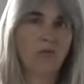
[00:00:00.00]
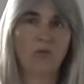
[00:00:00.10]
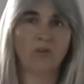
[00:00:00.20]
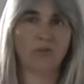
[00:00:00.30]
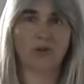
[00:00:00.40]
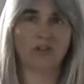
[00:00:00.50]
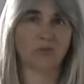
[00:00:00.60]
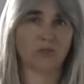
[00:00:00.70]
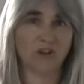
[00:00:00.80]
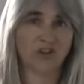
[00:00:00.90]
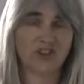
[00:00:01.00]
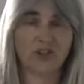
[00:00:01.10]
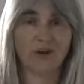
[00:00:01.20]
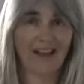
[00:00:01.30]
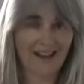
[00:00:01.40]
what the product would cost
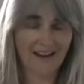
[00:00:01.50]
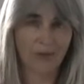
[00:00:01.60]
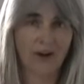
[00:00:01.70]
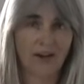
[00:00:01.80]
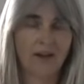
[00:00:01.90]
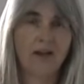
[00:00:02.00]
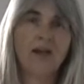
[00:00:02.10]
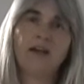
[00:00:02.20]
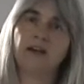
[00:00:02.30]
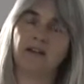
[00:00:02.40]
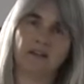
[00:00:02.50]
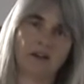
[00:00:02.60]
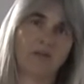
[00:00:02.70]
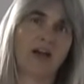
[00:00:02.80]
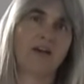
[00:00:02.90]
you anyway, and you
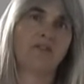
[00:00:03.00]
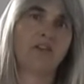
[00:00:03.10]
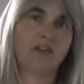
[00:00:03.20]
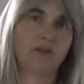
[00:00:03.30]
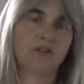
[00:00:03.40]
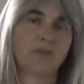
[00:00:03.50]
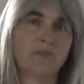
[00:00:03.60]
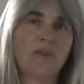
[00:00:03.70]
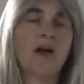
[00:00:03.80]
don't have to use them.